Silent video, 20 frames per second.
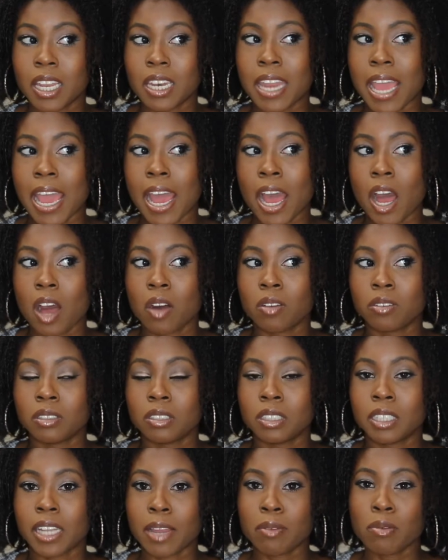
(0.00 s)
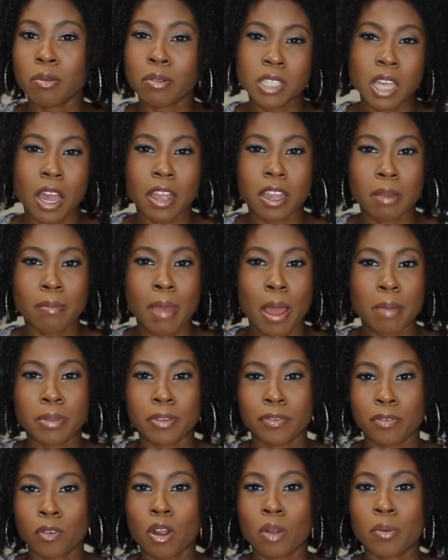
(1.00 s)
Now, like we were talking about
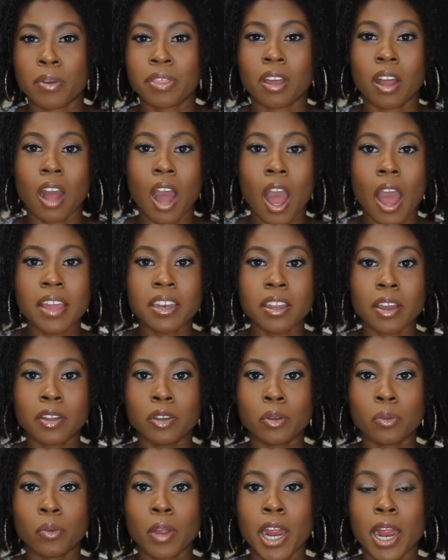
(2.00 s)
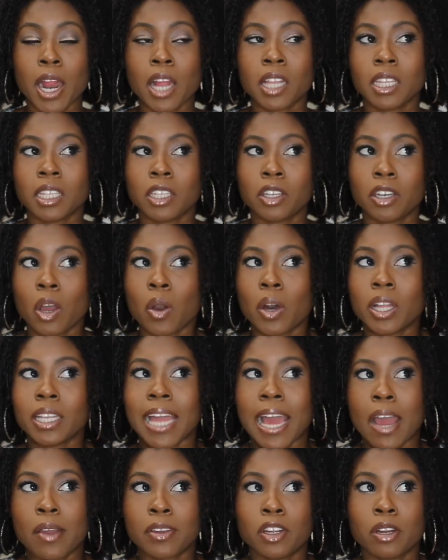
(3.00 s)
before with the cotton underwear, you know,
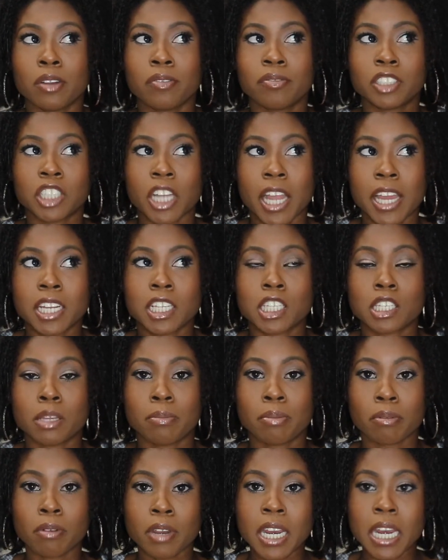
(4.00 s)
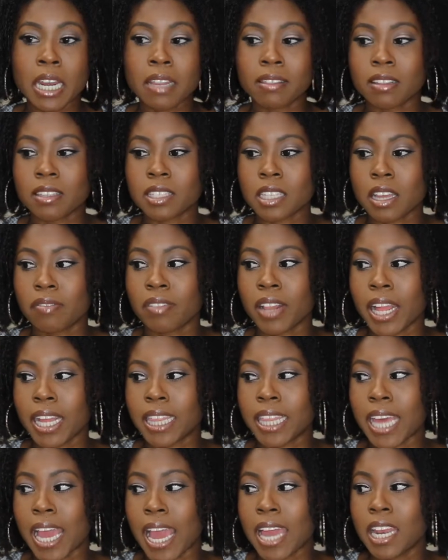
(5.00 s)
allow your vagina to breathe and stuff
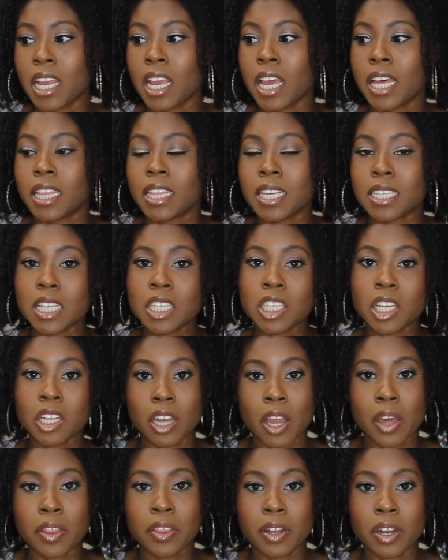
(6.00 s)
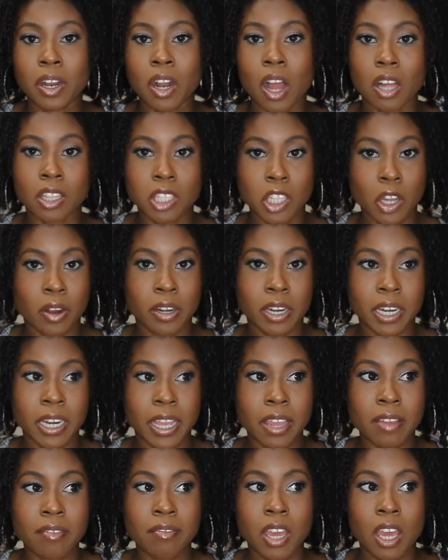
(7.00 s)
like that. This is another
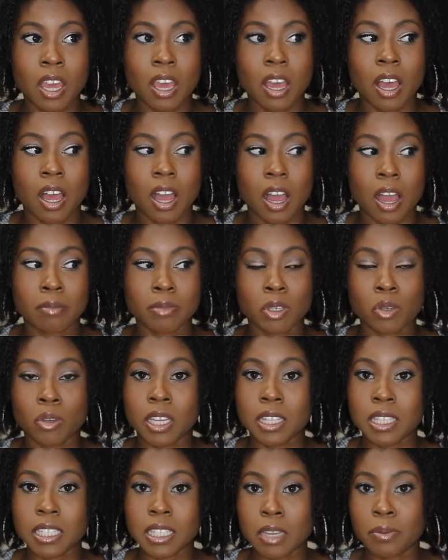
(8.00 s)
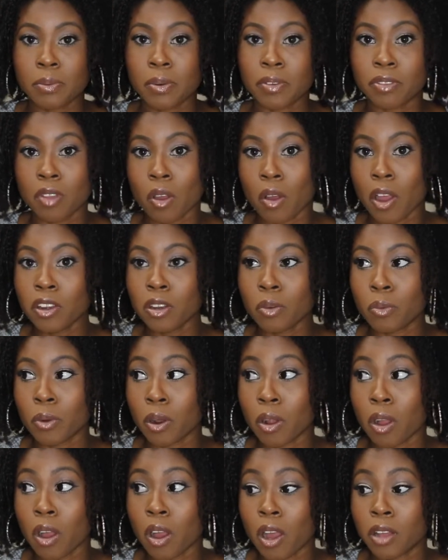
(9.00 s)
alternative. You can sleep with no
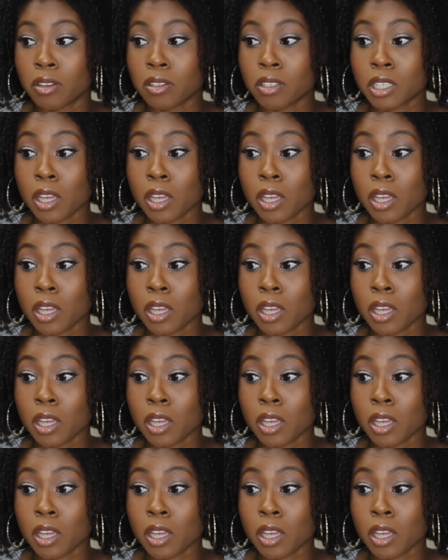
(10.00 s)
underwear on.